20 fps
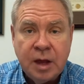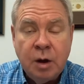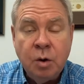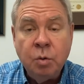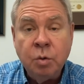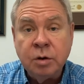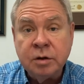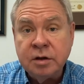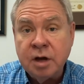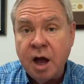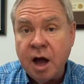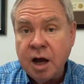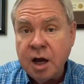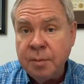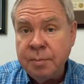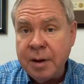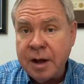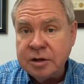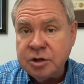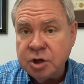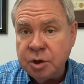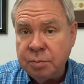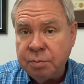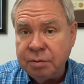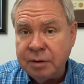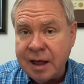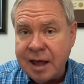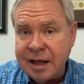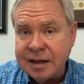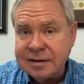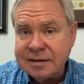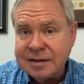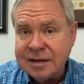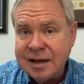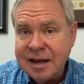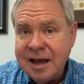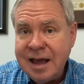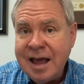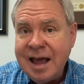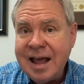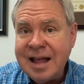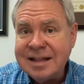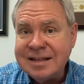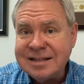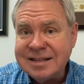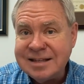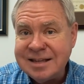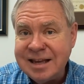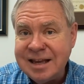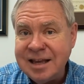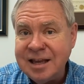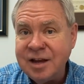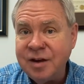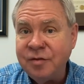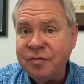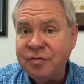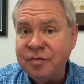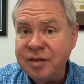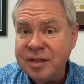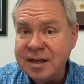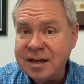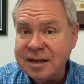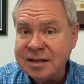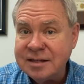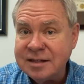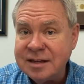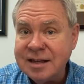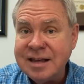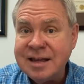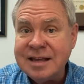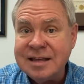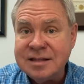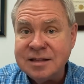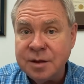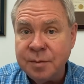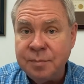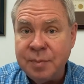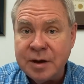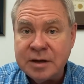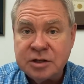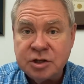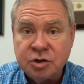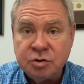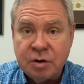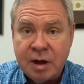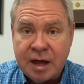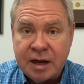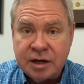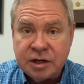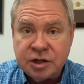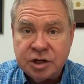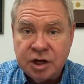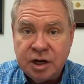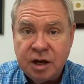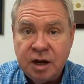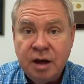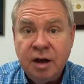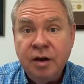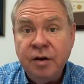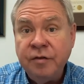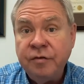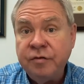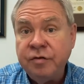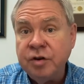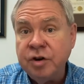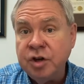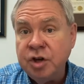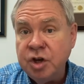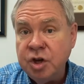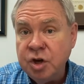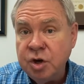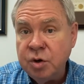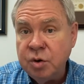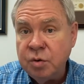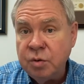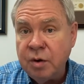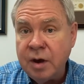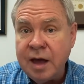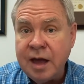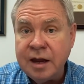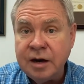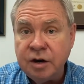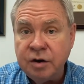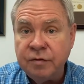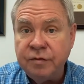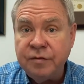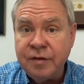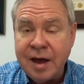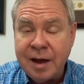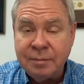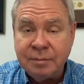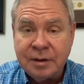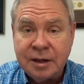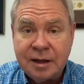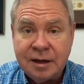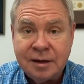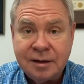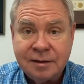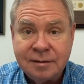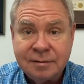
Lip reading: We'll talk about your plans and see if this is the best strategy for you and your family.